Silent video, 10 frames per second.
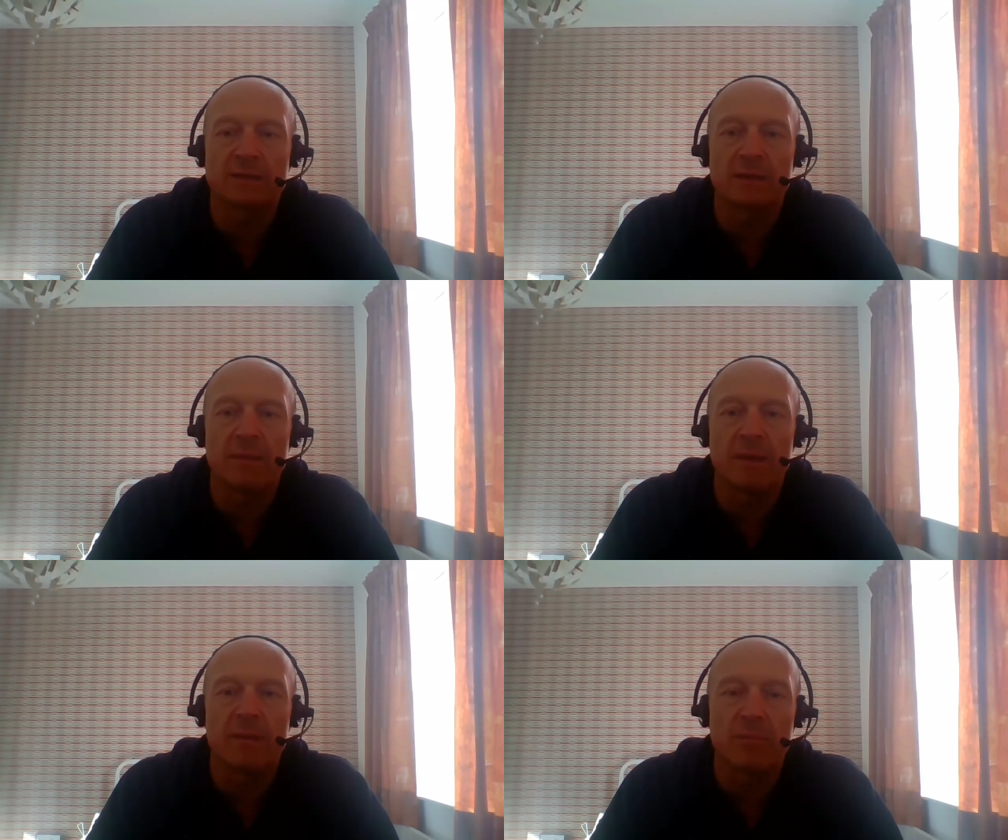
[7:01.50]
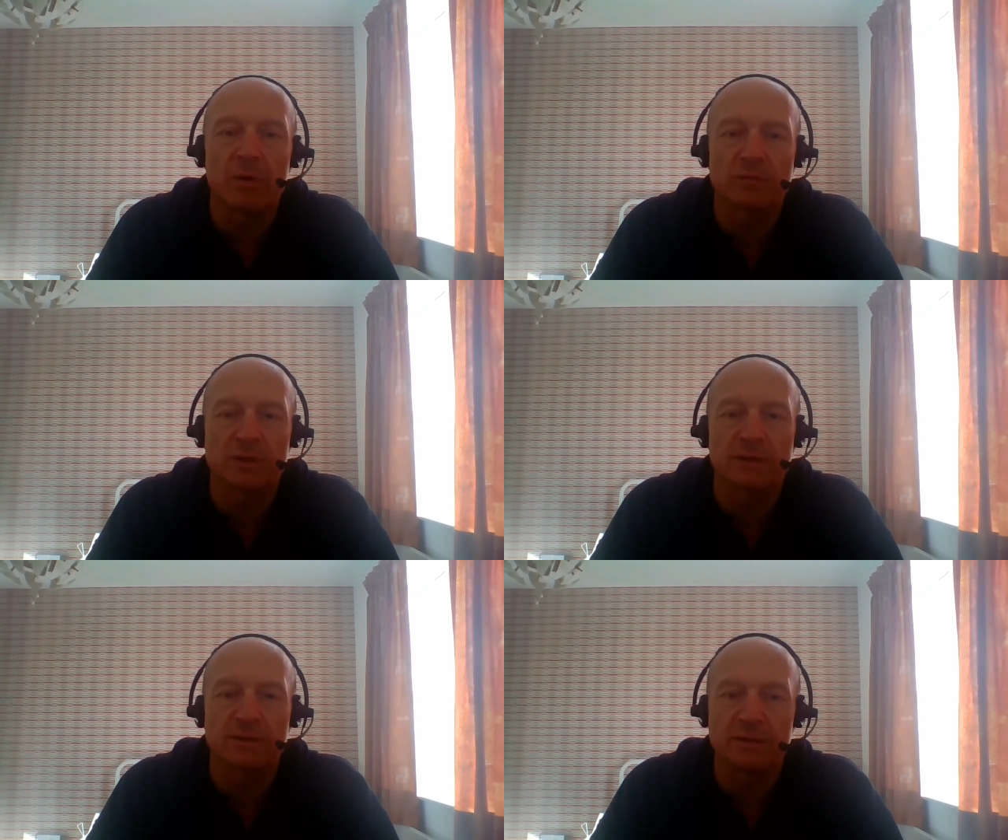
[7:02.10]
in the
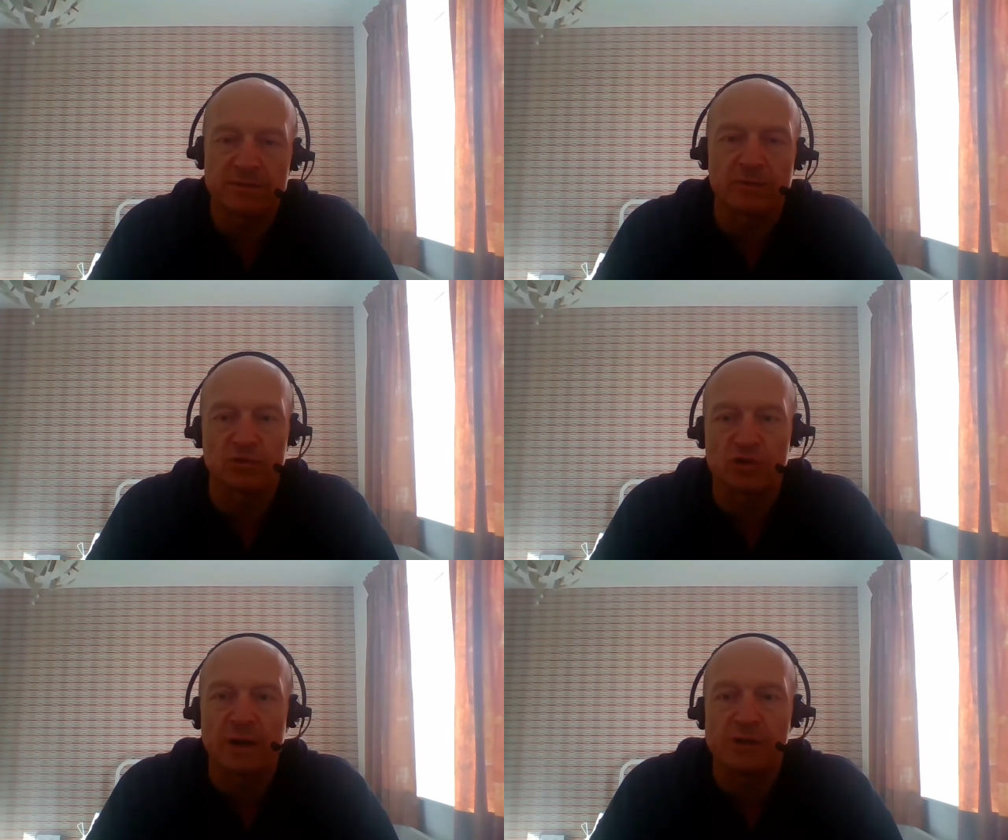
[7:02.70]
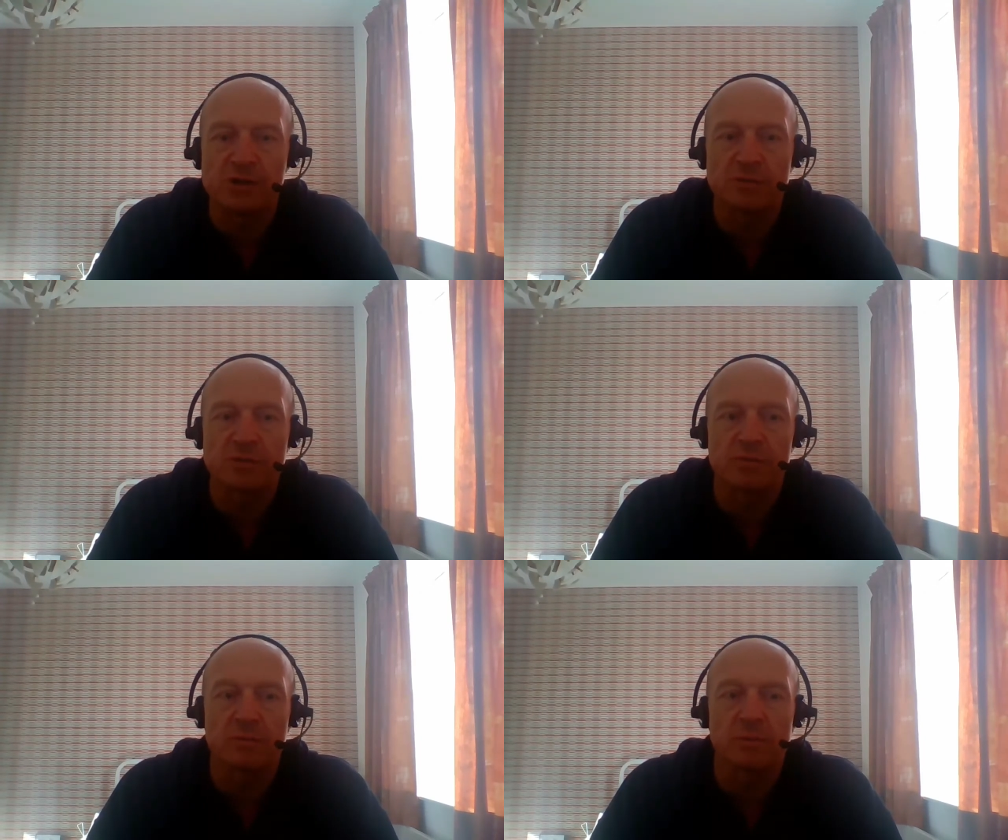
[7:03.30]
process, these
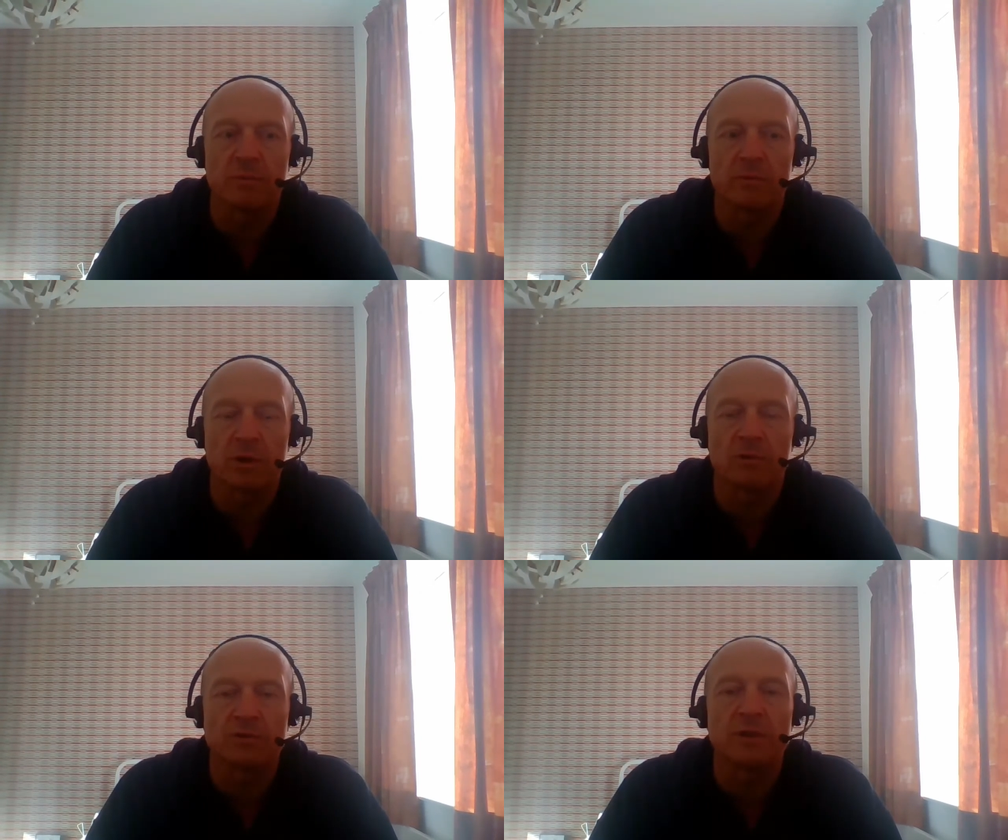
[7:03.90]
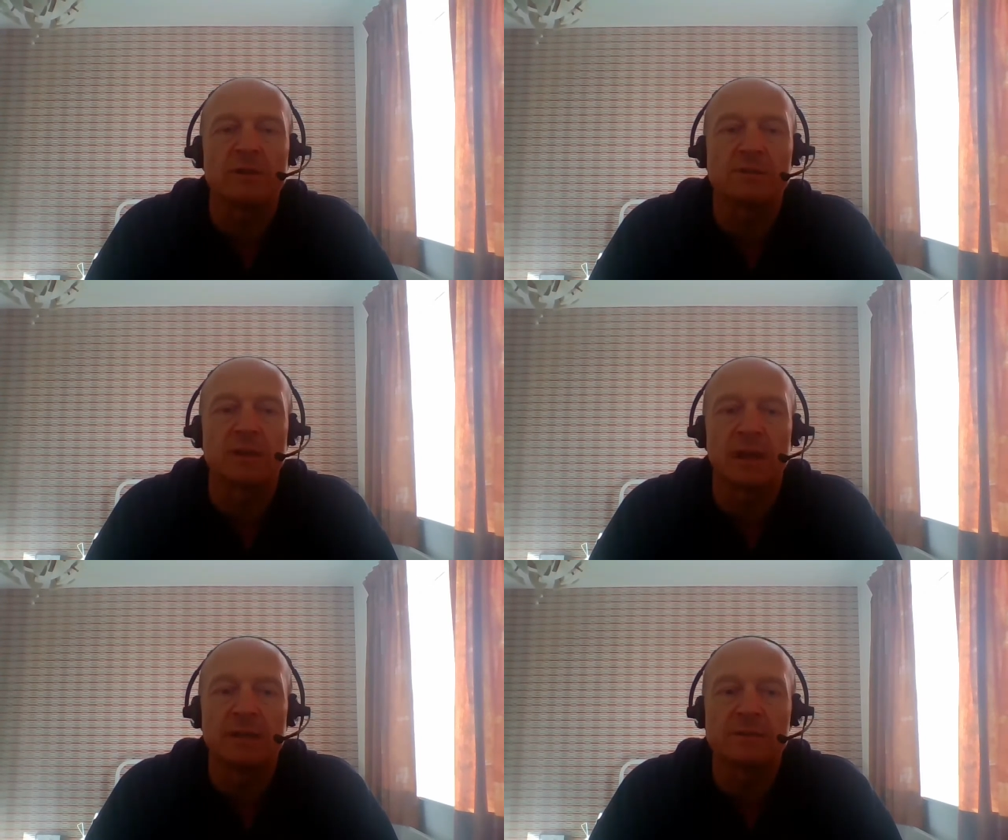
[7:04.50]
frustrations that were causing these
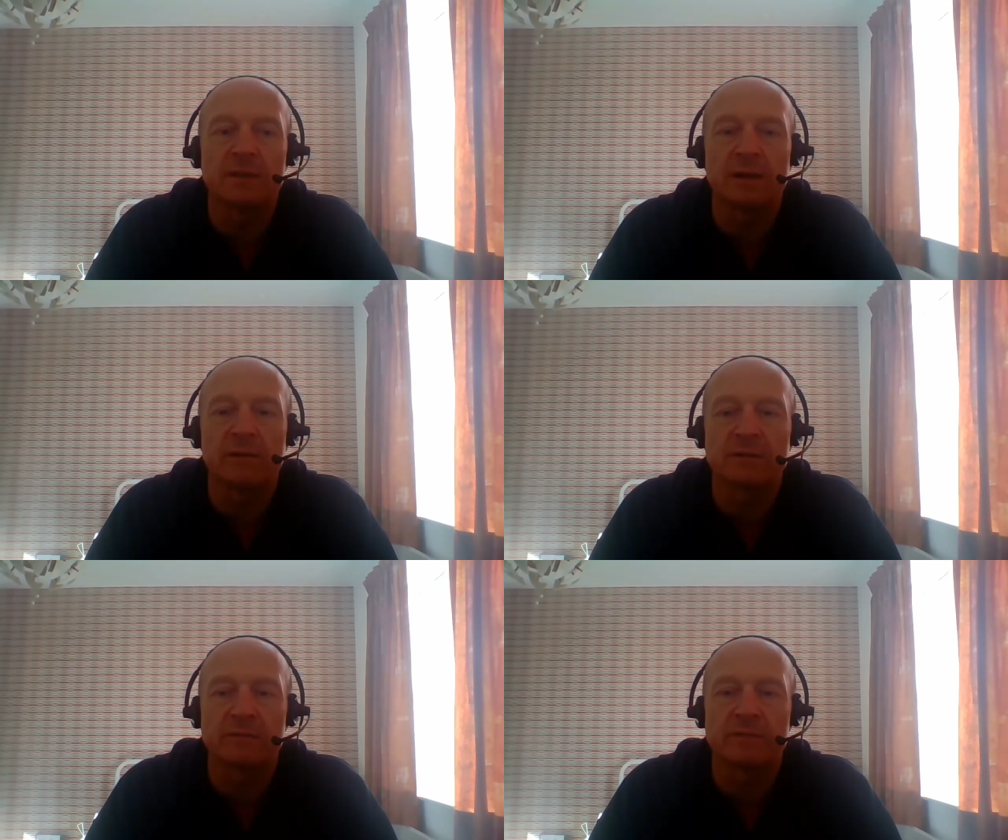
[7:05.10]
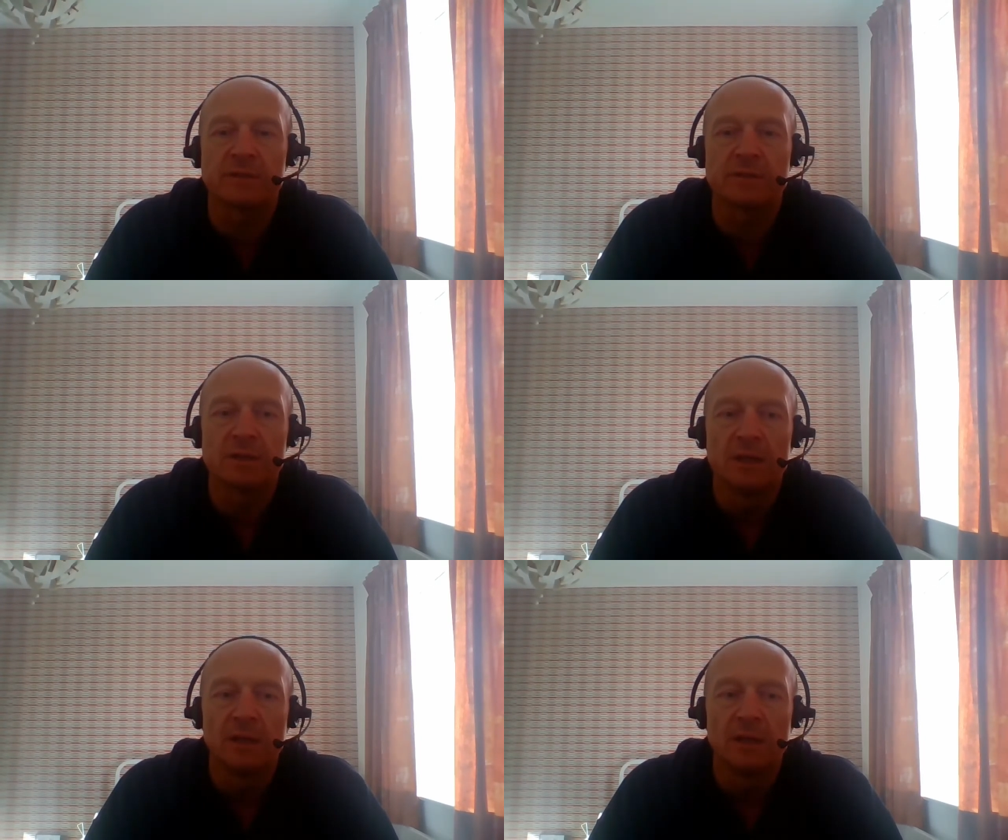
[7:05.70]
delays in our activities.